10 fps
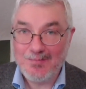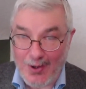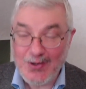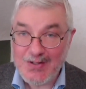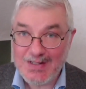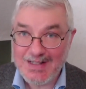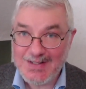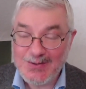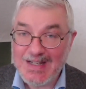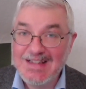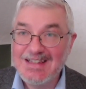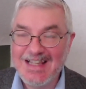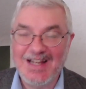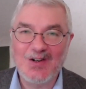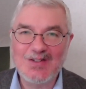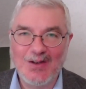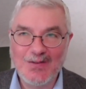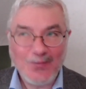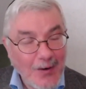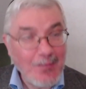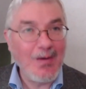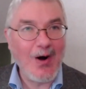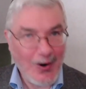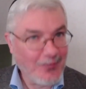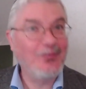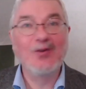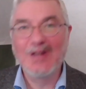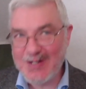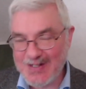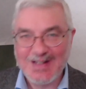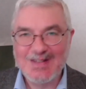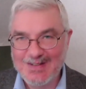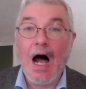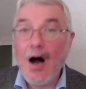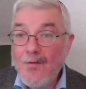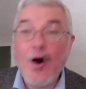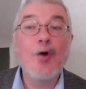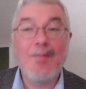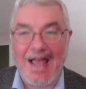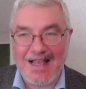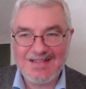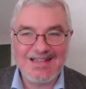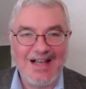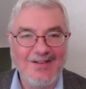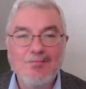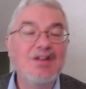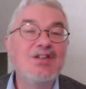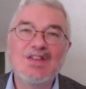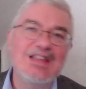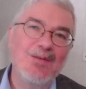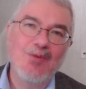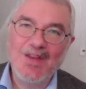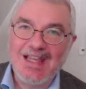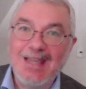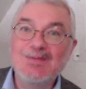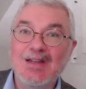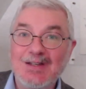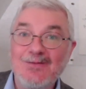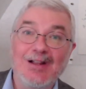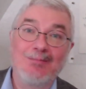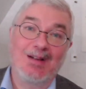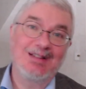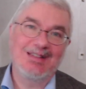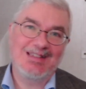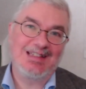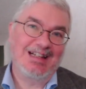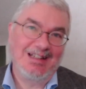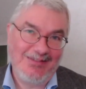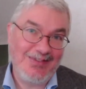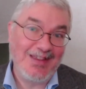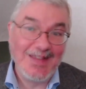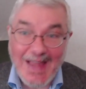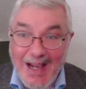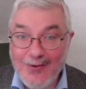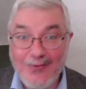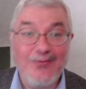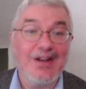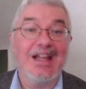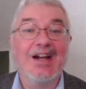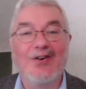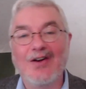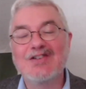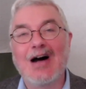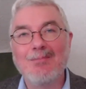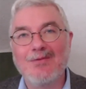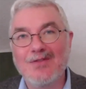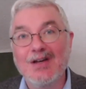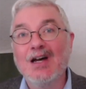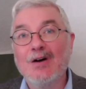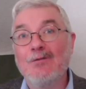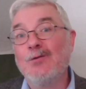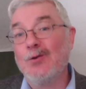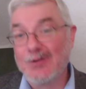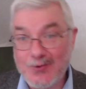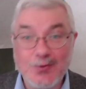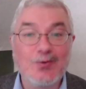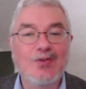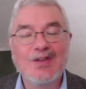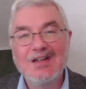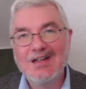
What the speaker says: partially to insulate ourselves from our foolishness of our past selves, much in the same way that it keeps on developing to stick a thin layer of veneer on top of the full truth